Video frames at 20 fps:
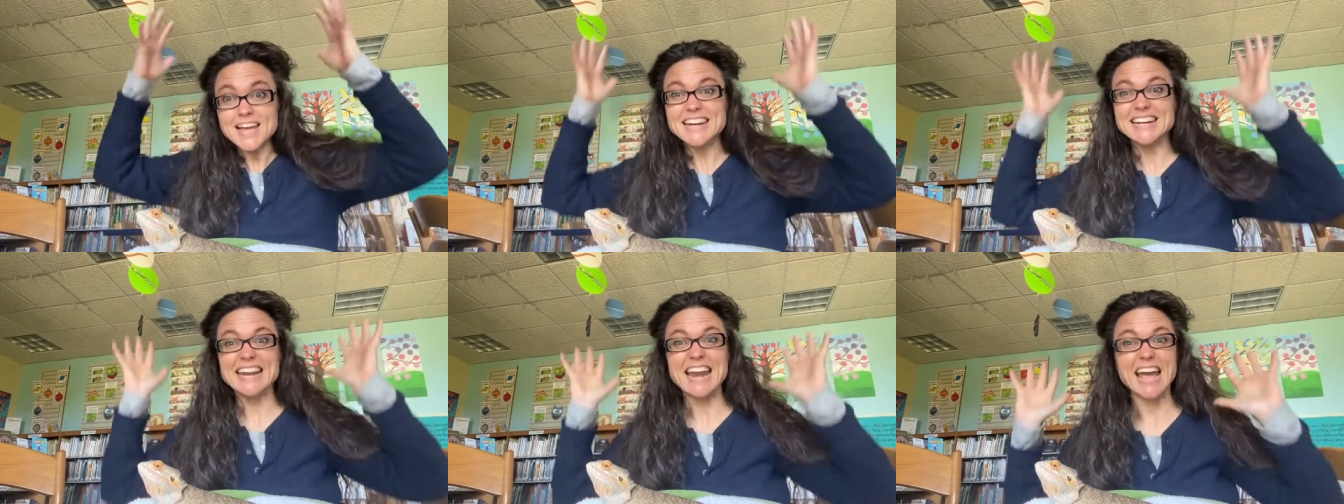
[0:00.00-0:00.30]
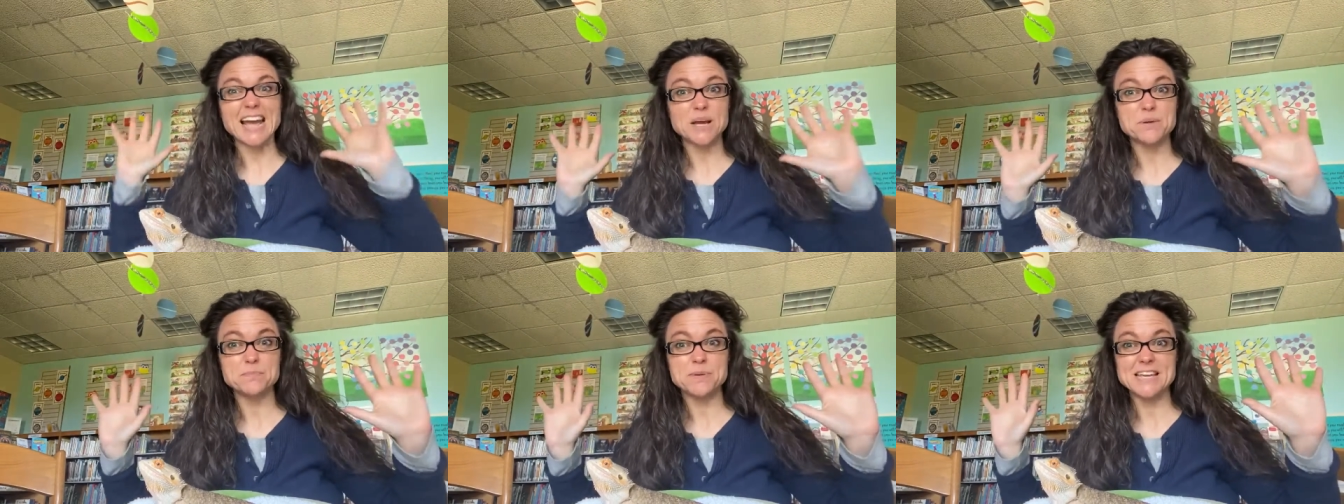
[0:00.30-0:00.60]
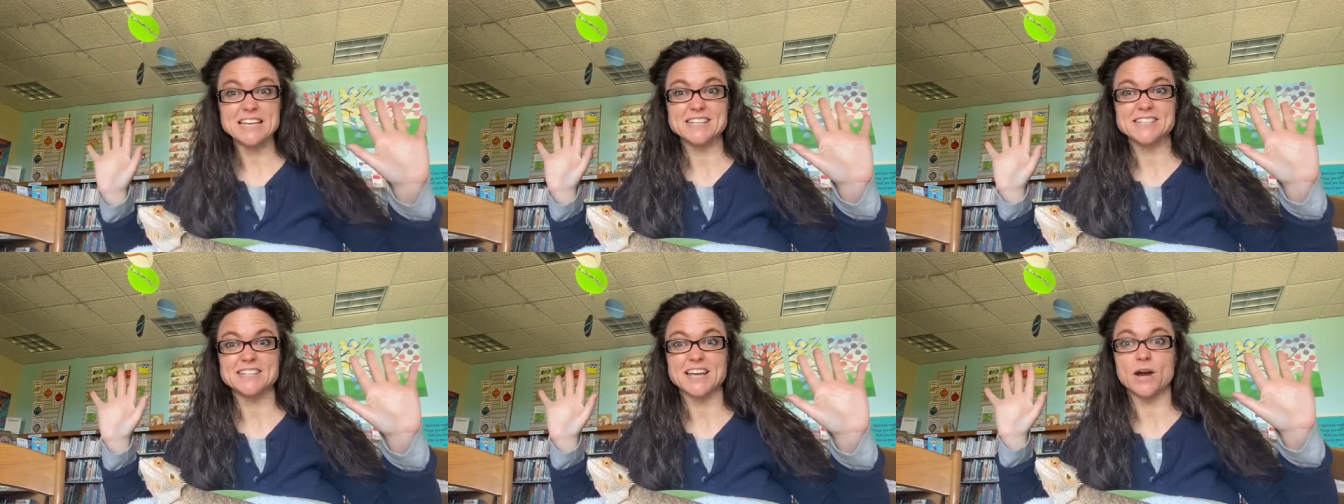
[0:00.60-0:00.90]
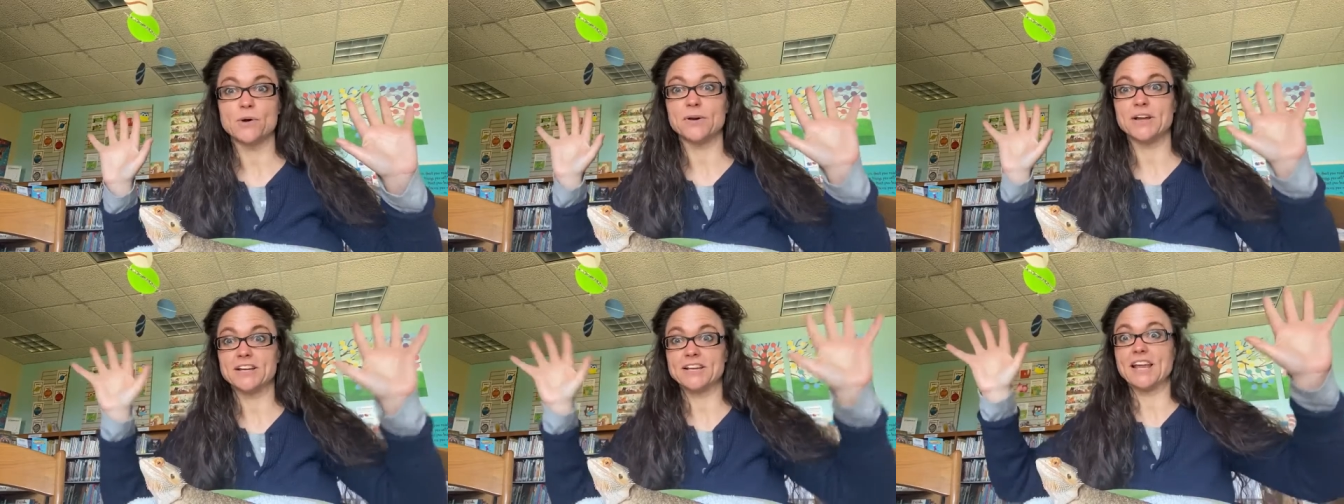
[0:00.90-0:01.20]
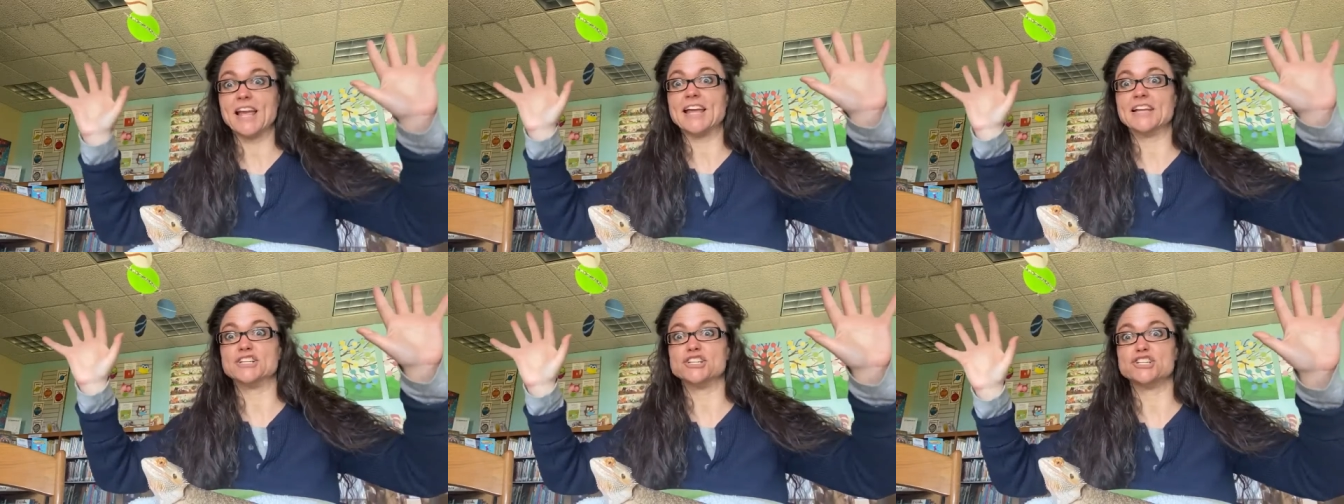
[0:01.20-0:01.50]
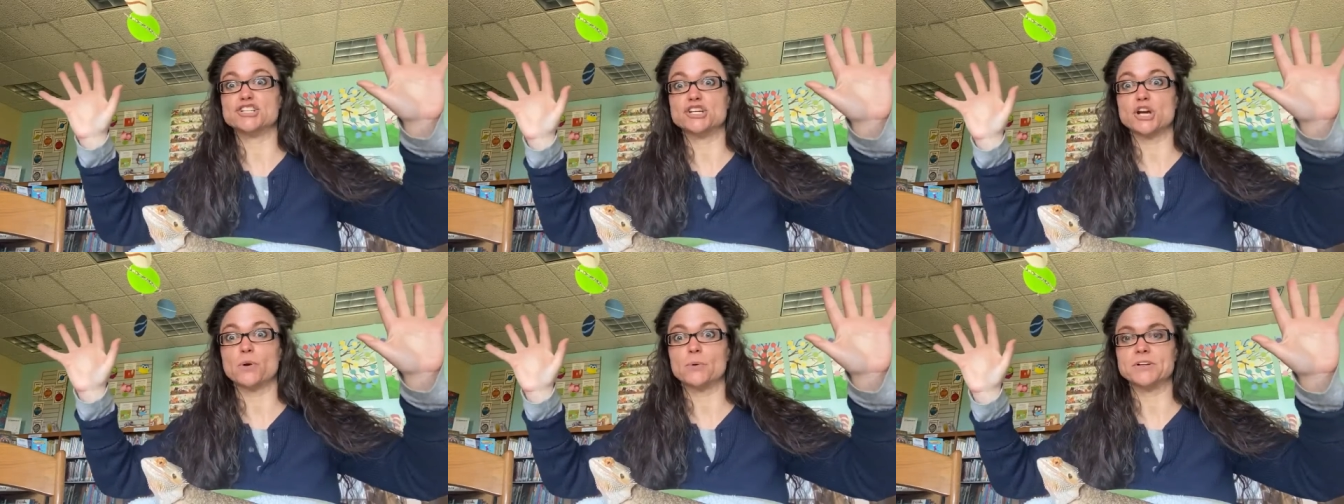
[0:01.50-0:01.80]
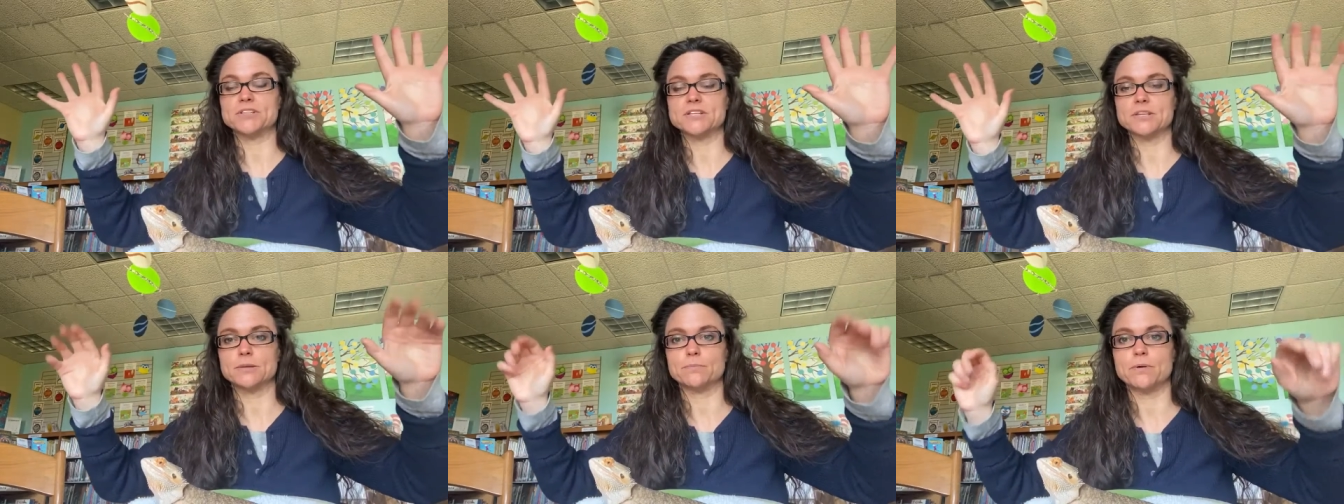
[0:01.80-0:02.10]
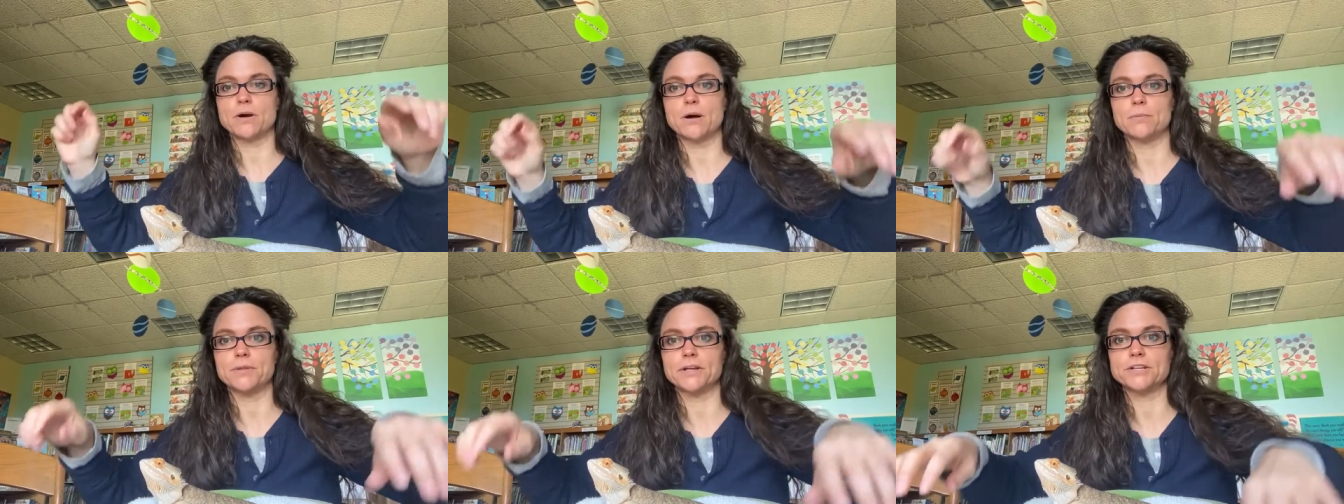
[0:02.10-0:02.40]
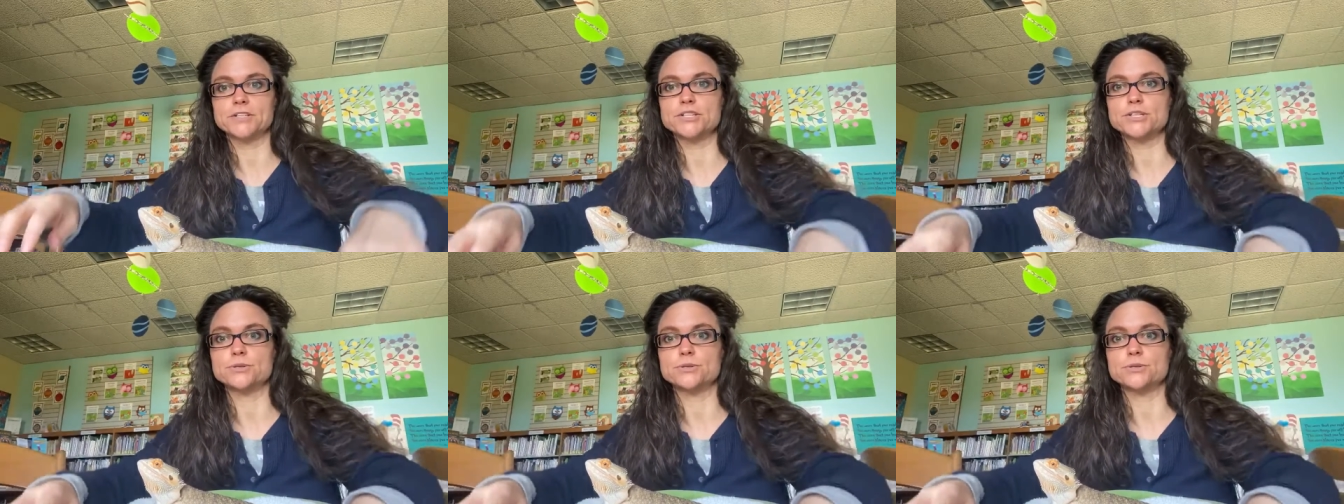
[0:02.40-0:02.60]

neck piece out and, and show it to the public